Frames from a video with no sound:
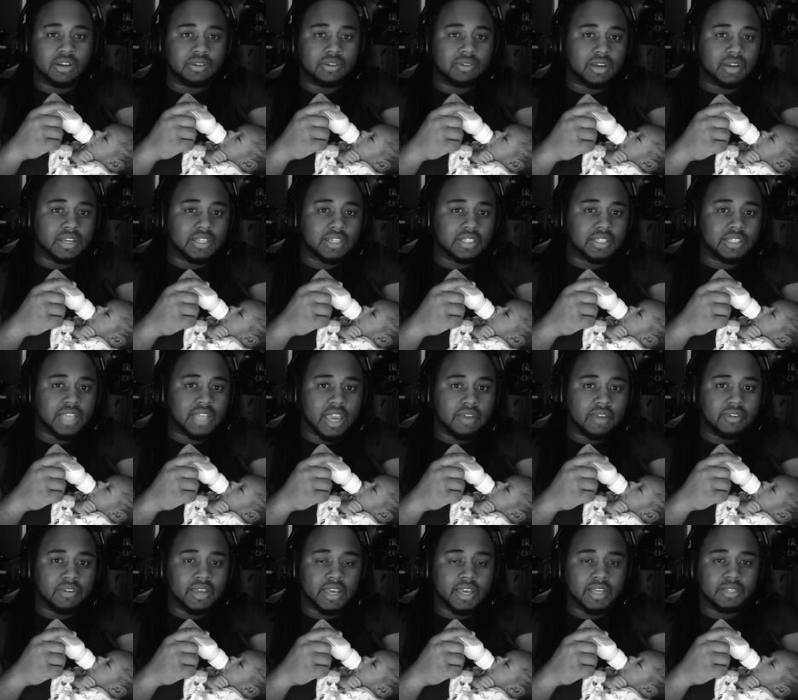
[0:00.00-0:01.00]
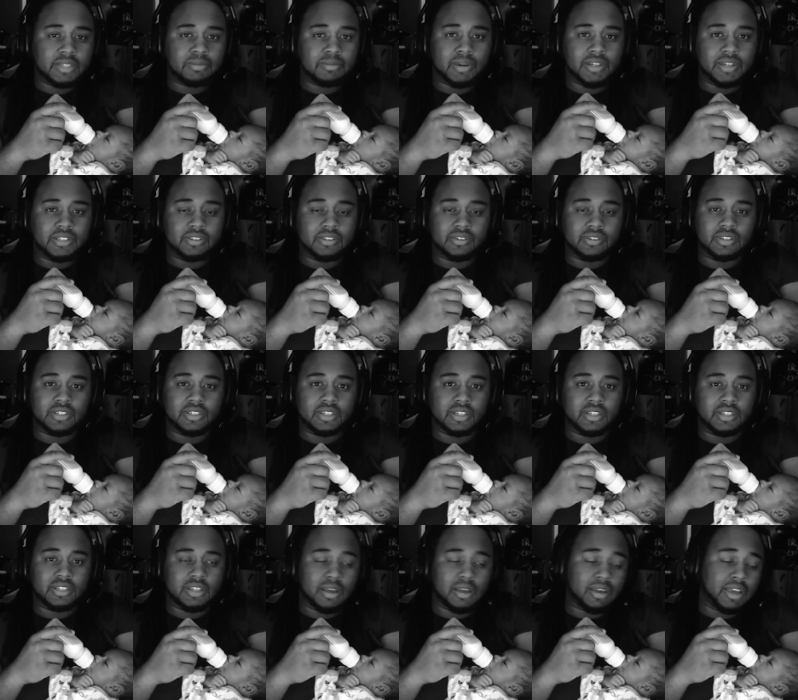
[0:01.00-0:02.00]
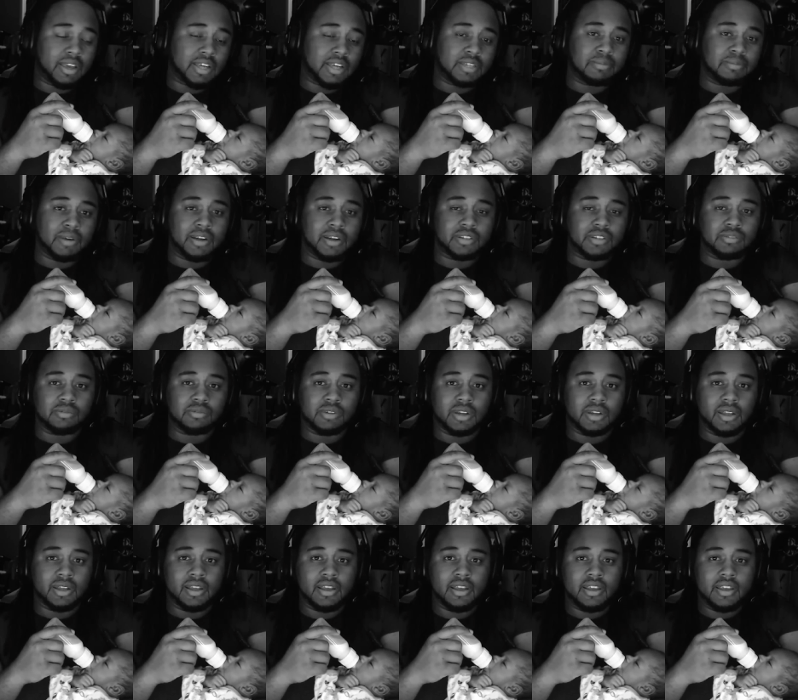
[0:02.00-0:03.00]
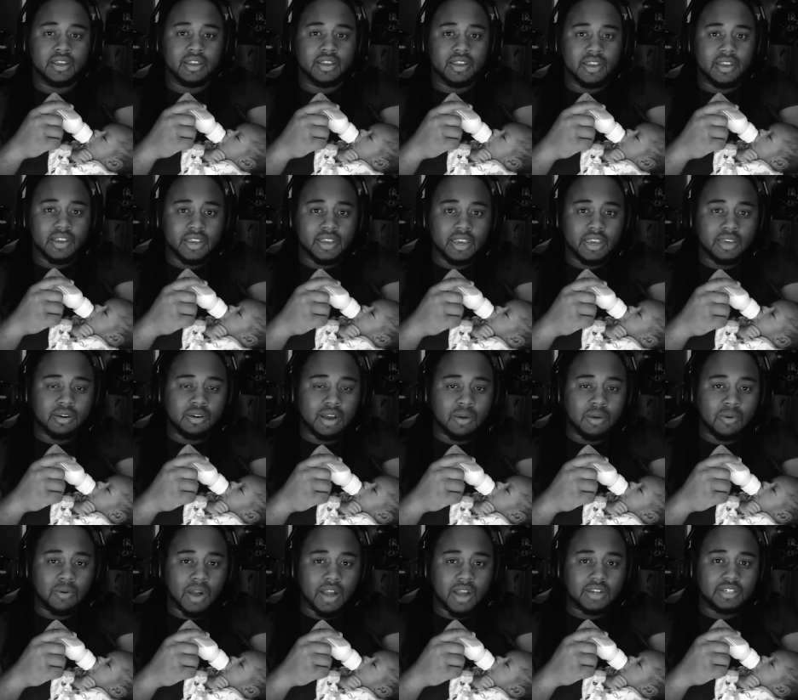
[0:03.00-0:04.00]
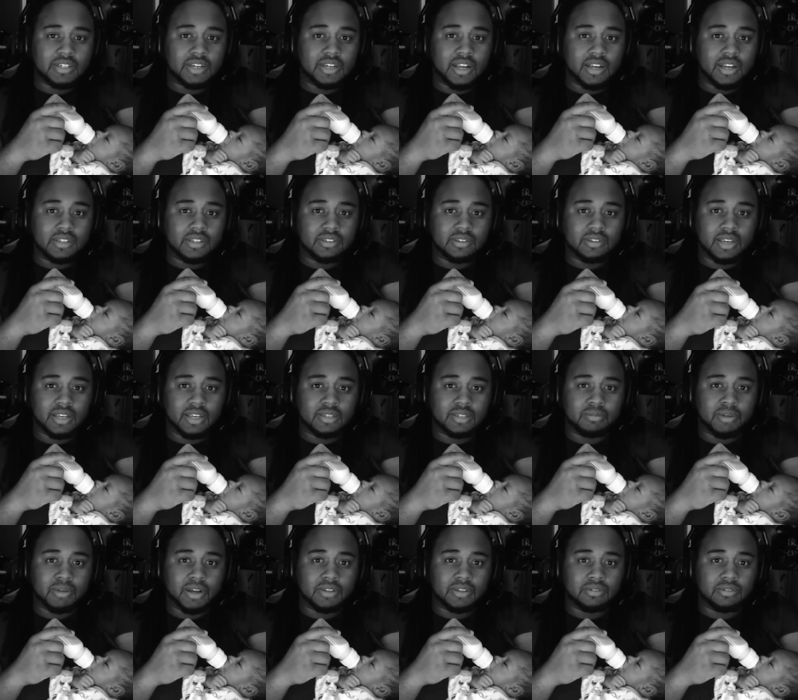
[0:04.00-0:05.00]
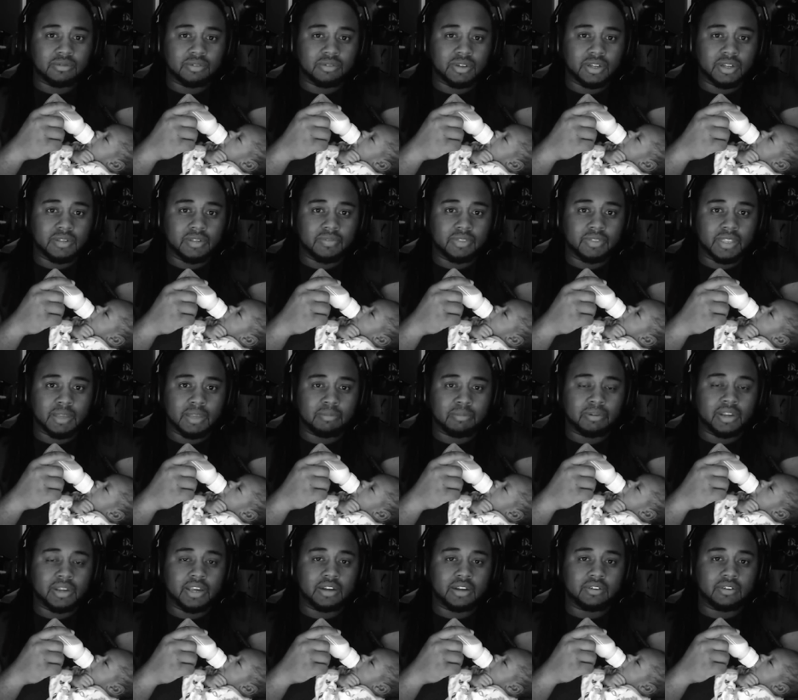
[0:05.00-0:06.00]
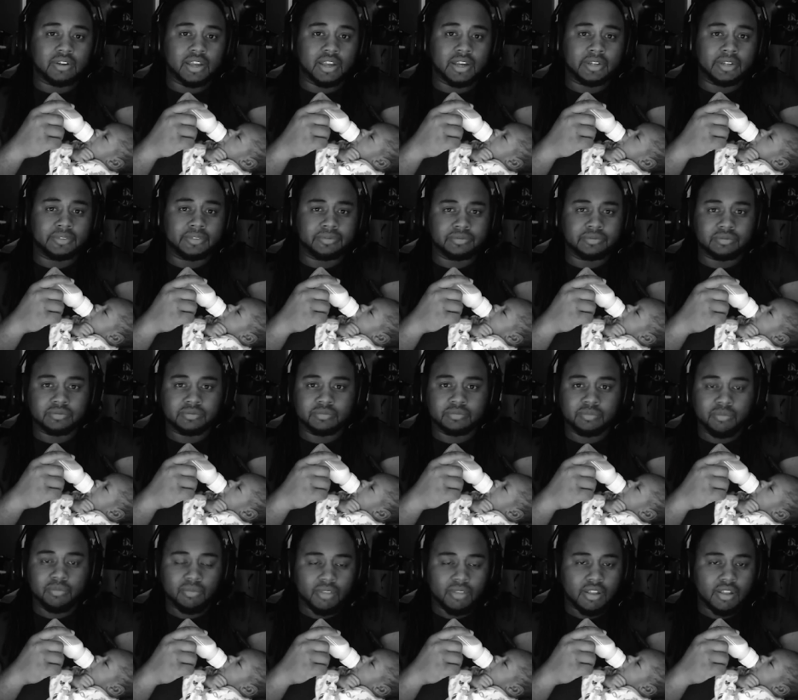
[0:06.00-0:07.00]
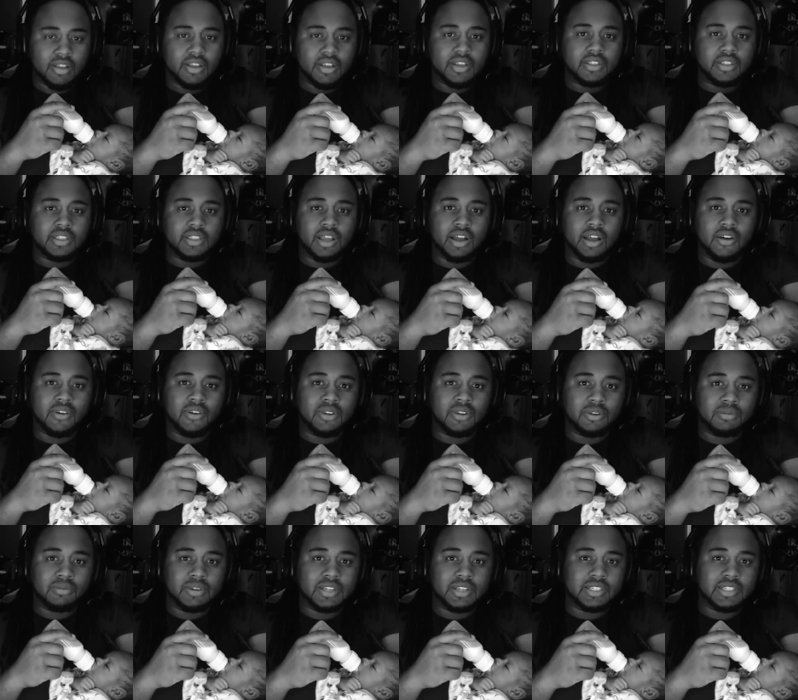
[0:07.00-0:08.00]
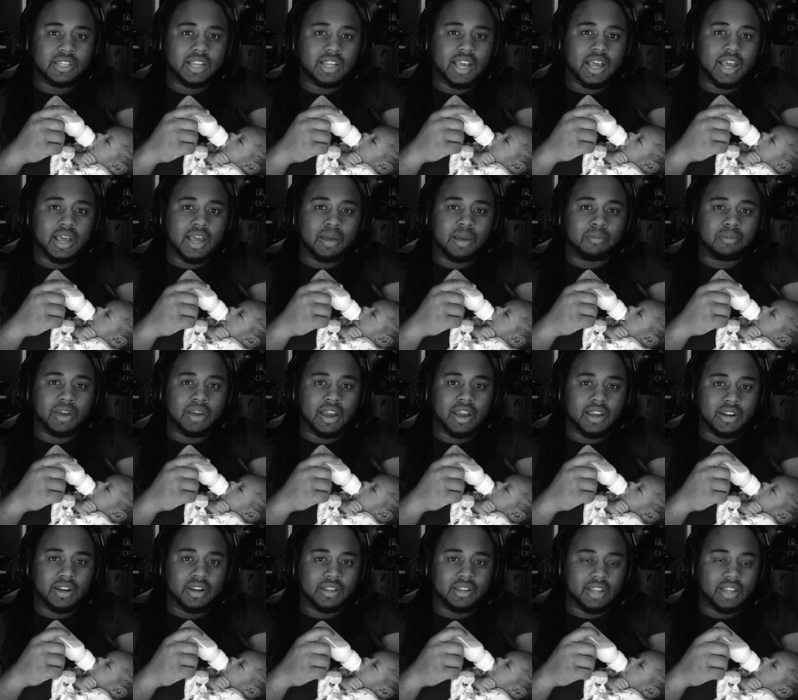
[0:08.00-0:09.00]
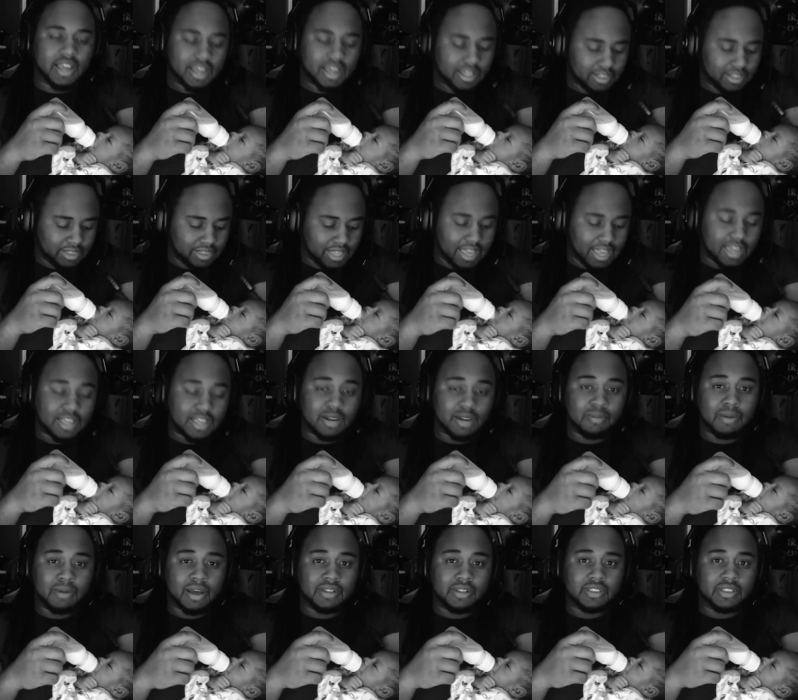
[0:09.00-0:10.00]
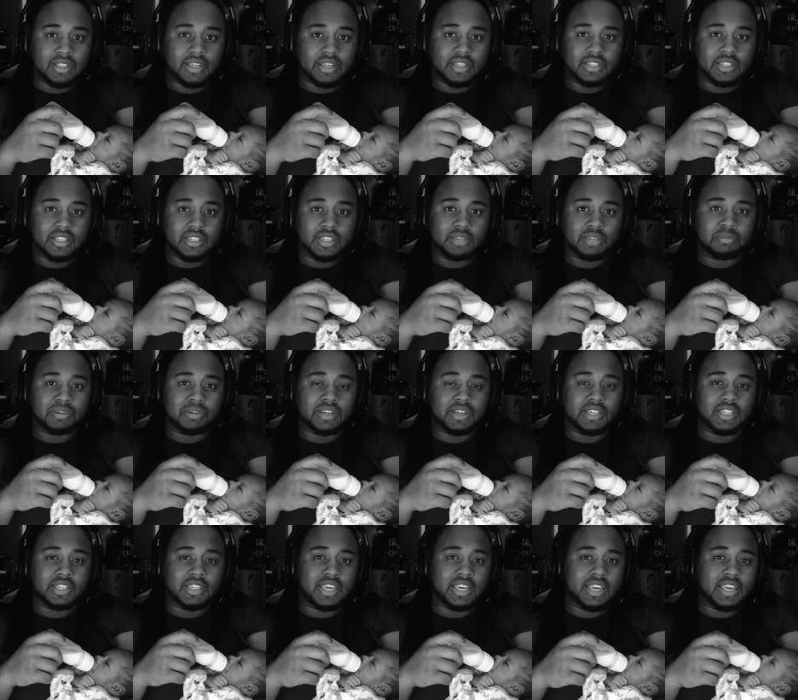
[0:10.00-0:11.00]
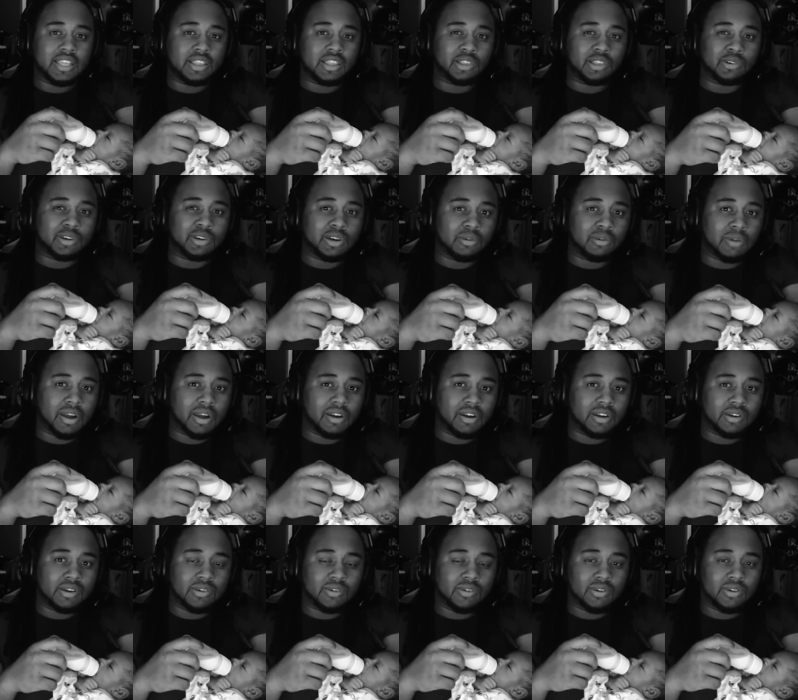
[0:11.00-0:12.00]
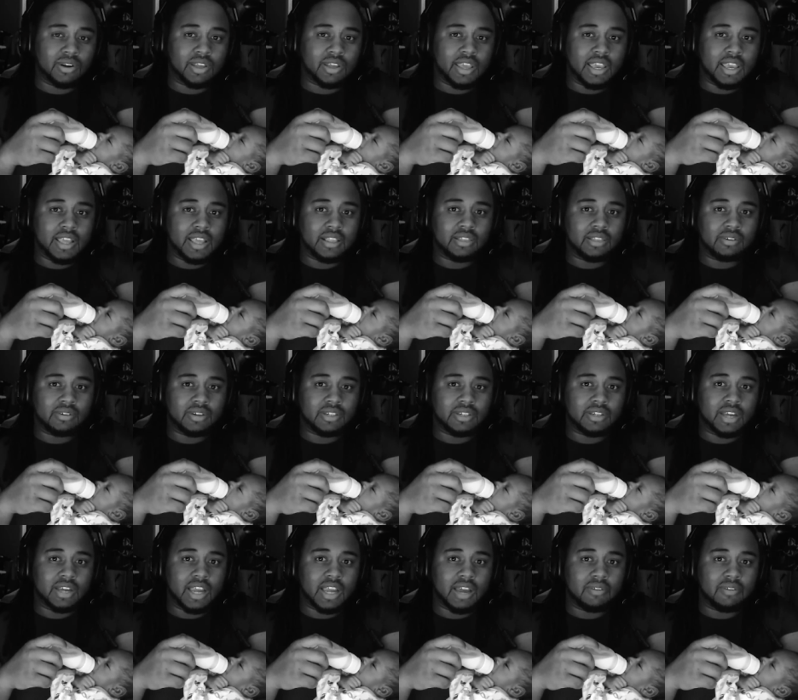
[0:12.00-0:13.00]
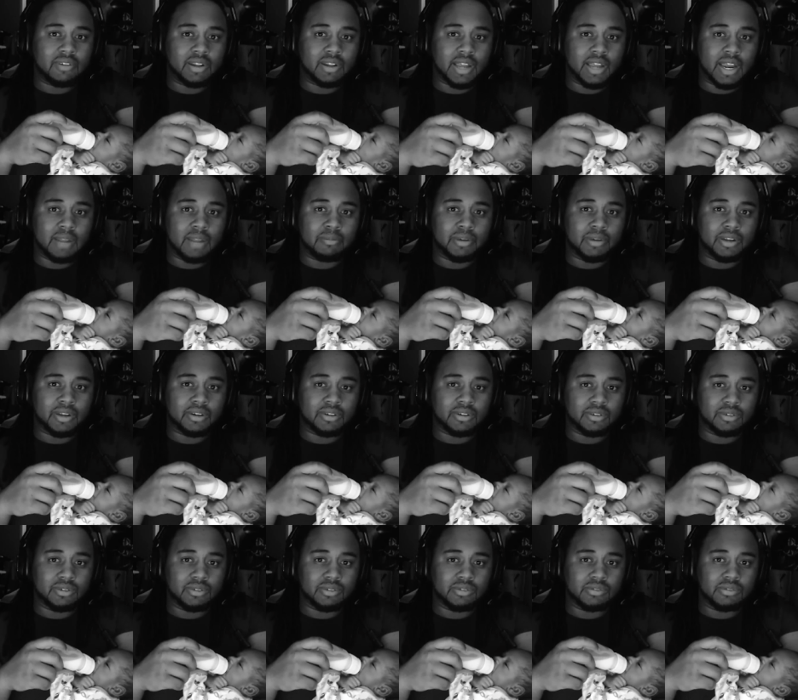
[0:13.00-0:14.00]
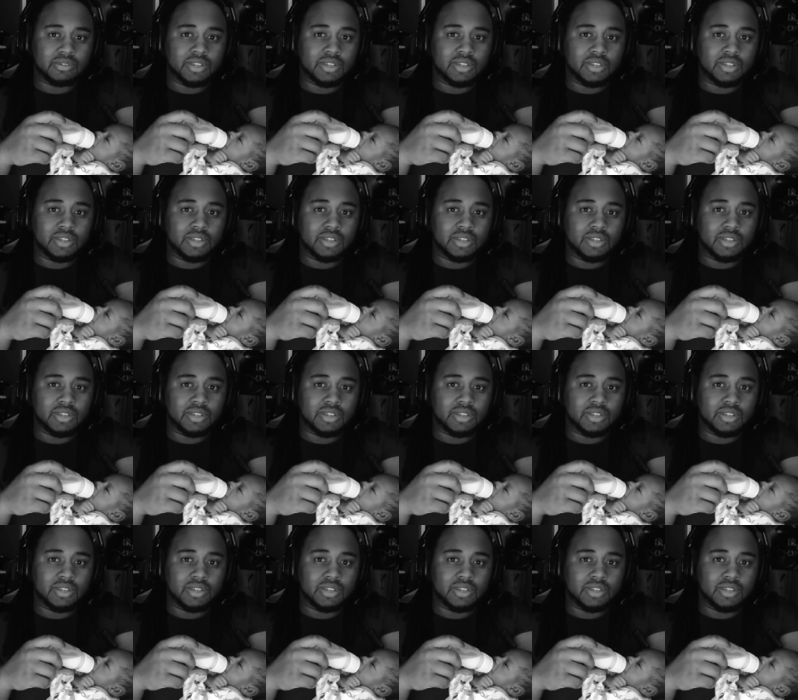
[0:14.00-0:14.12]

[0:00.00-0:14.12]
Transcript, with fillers: I save the Xbox 360, uh, Xbox One, get Watch Dogs on Xbox One, and play it on now? The only reason I'm kind of like thinking about this is because of E3 around the corner. E3 is gonna have a lot of big news.